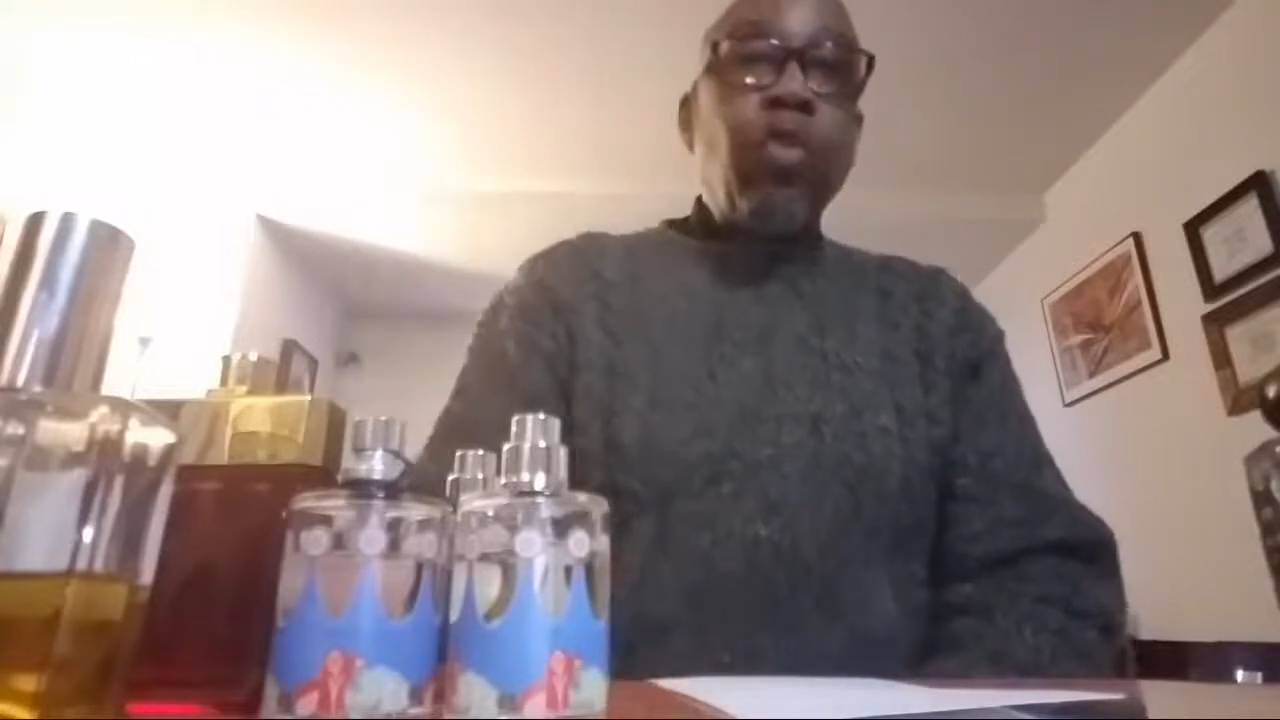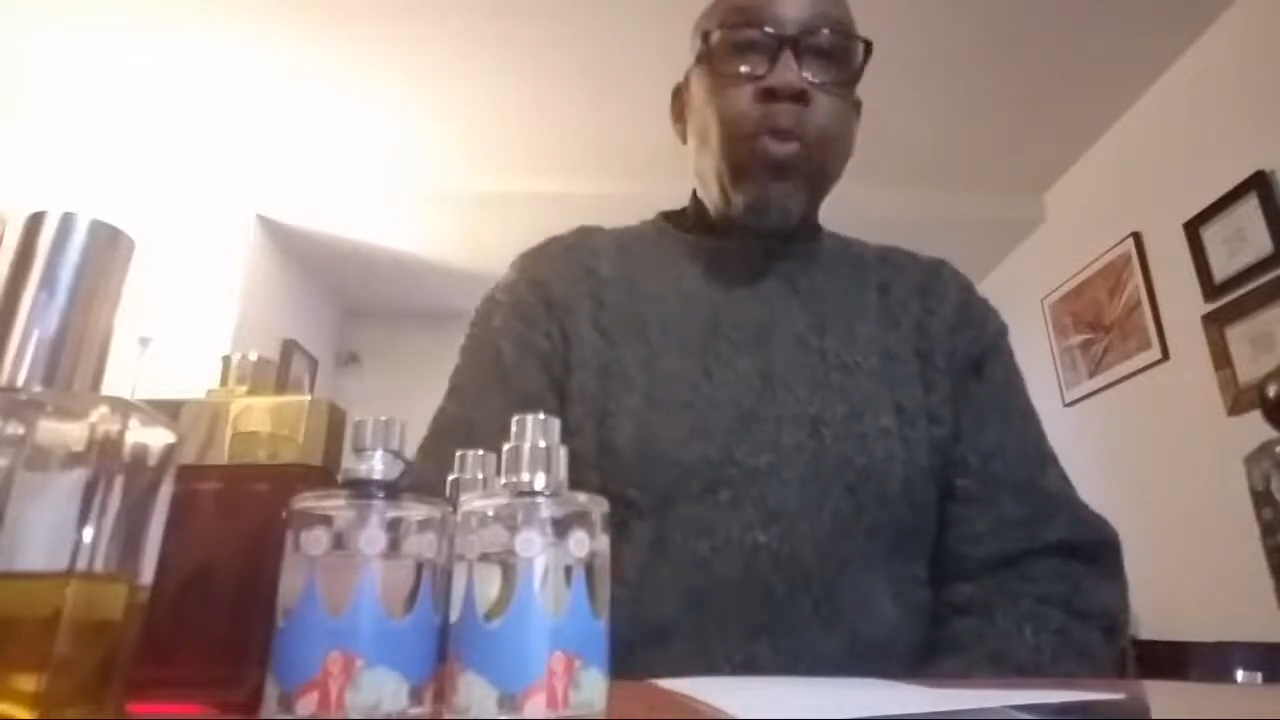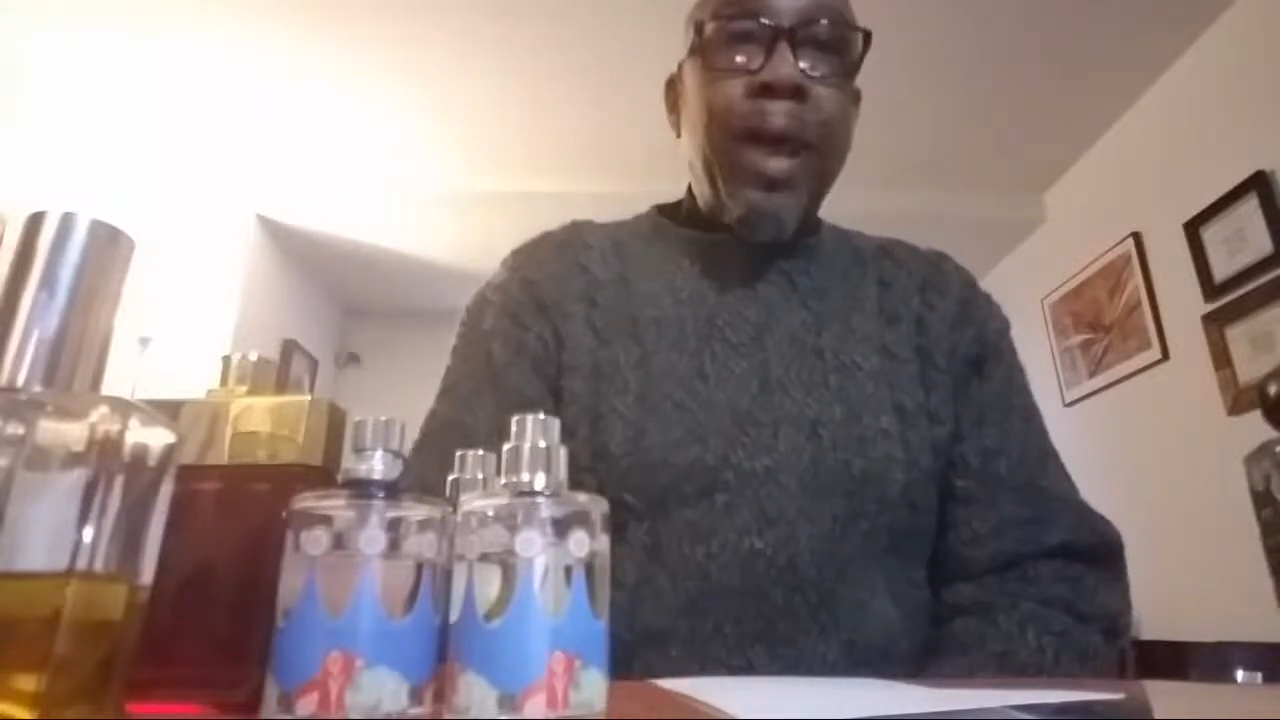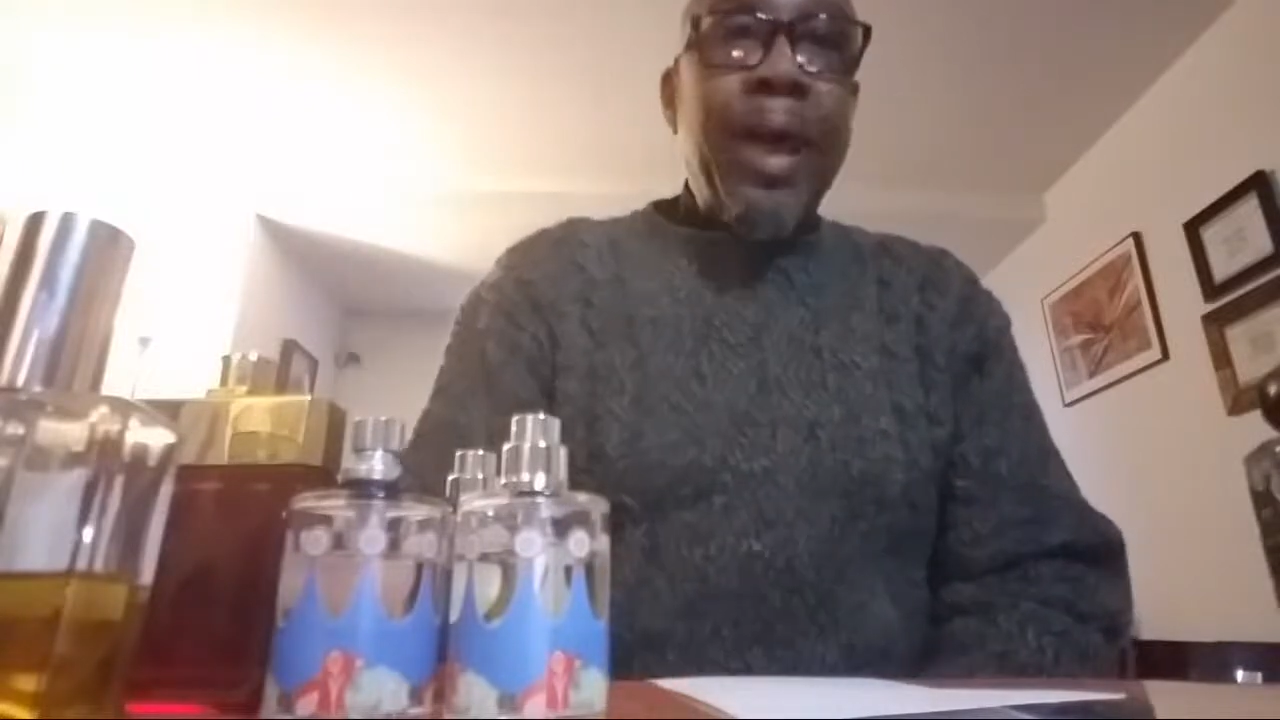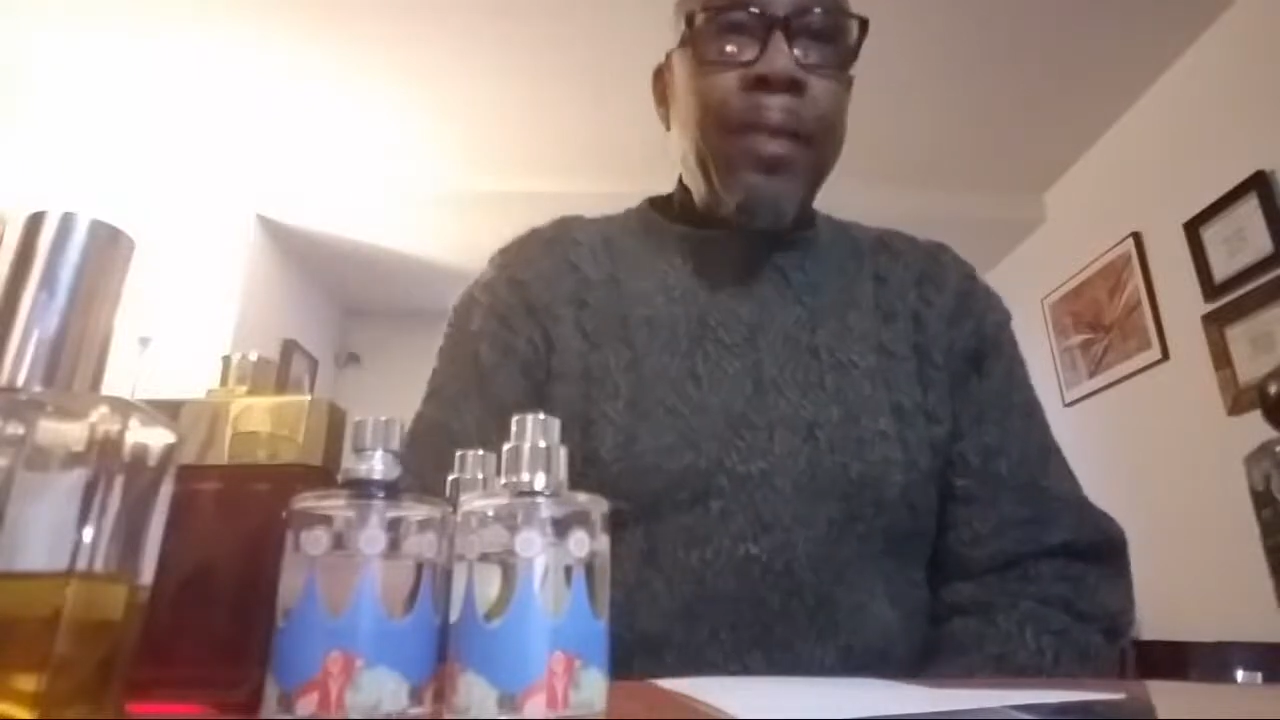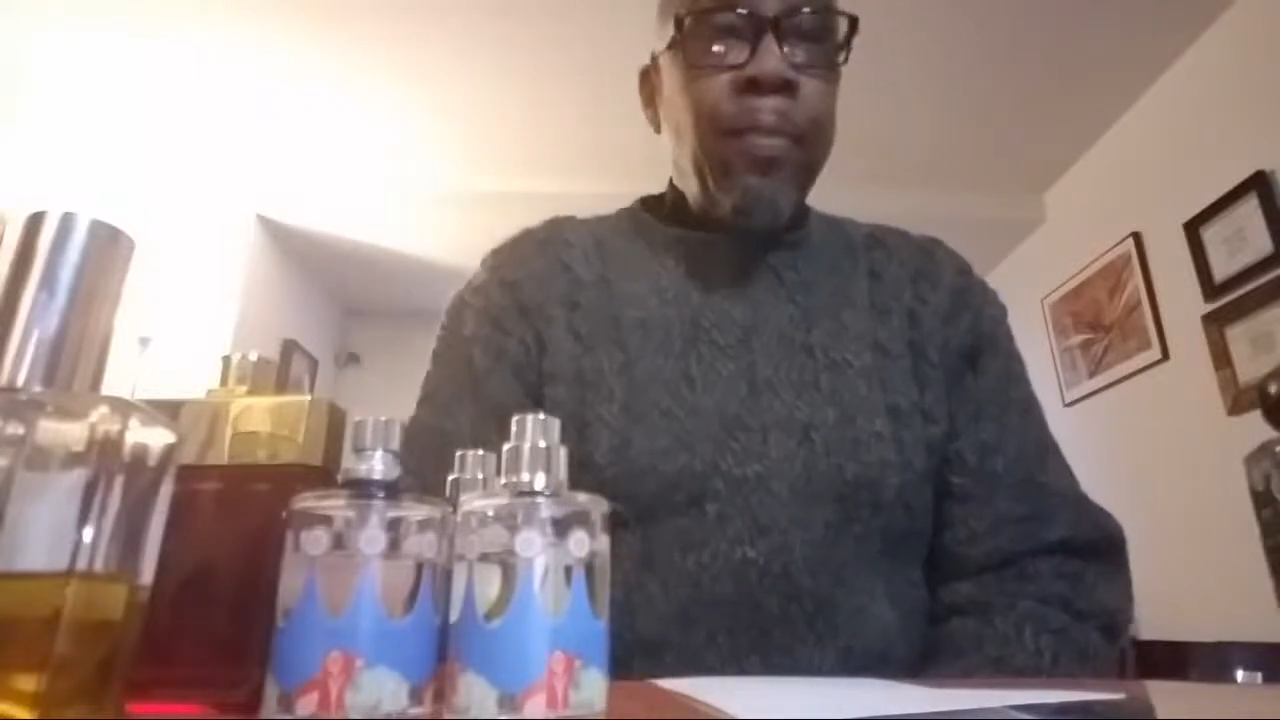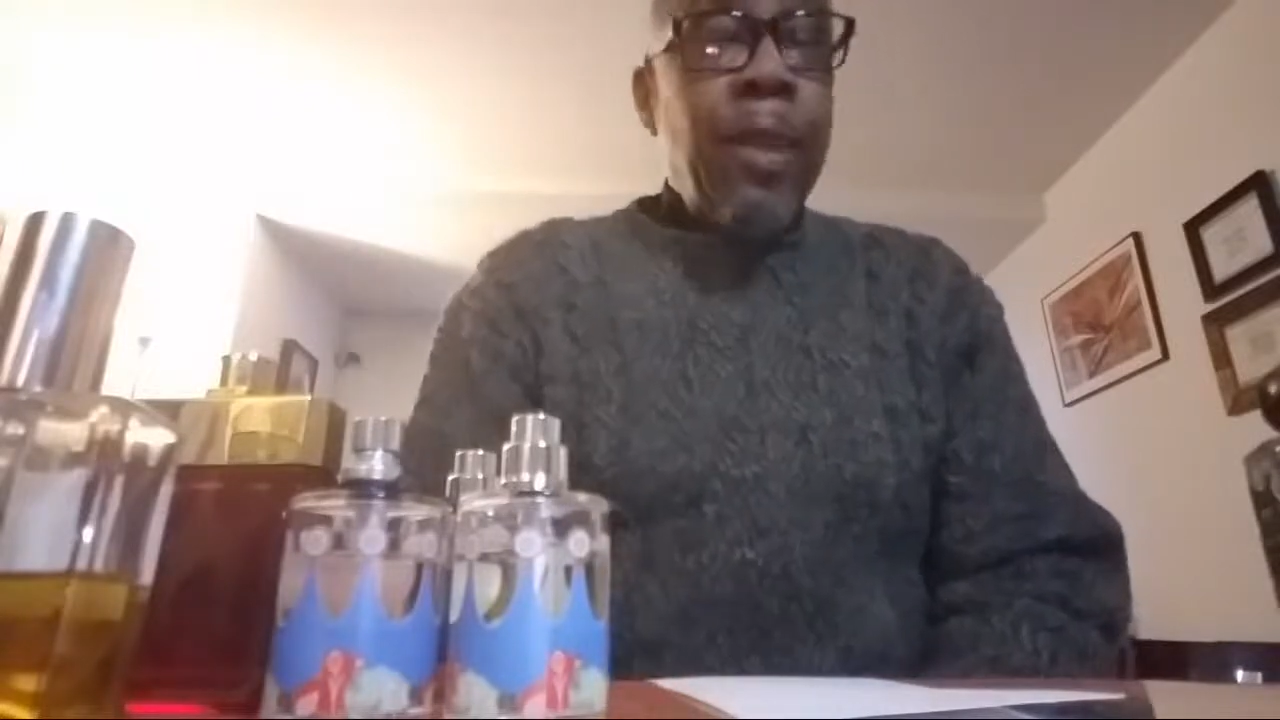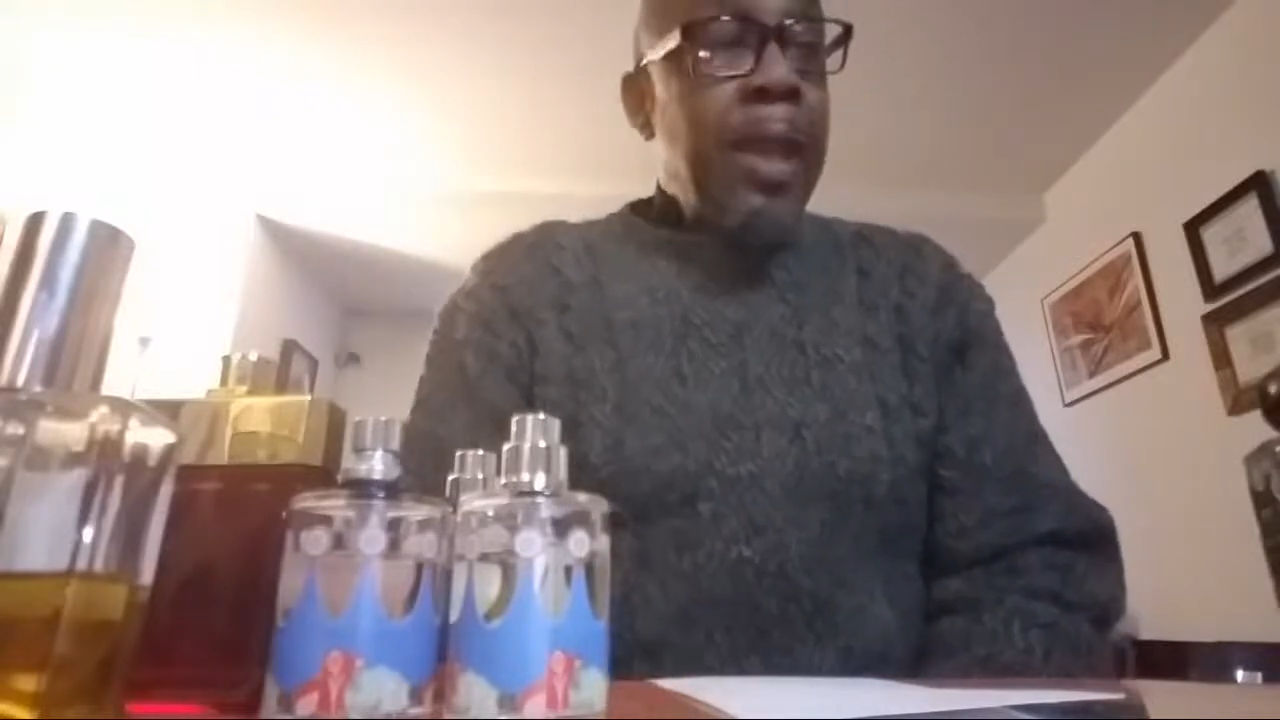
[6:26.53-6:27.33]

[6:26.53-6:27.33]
you like,